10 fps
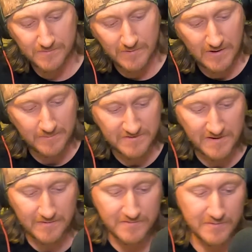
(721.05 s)
when it comes
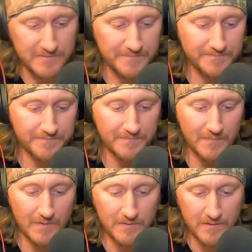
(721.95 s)
down to it.
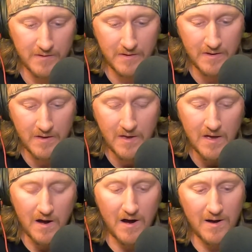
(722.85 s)

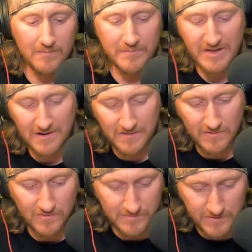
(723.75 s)
Let me get on the
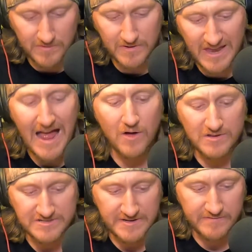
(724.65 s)

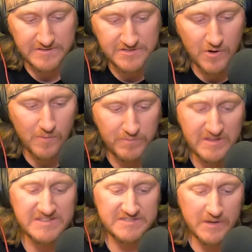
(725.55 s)
legalities of it. So
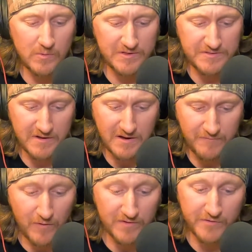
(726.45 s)
police deal with
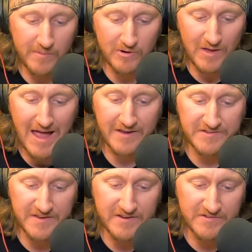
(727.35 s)
false criminal
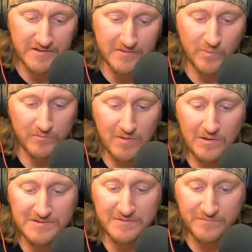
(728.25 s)
accusations with
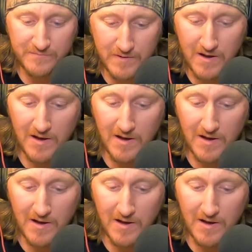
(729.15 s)
relative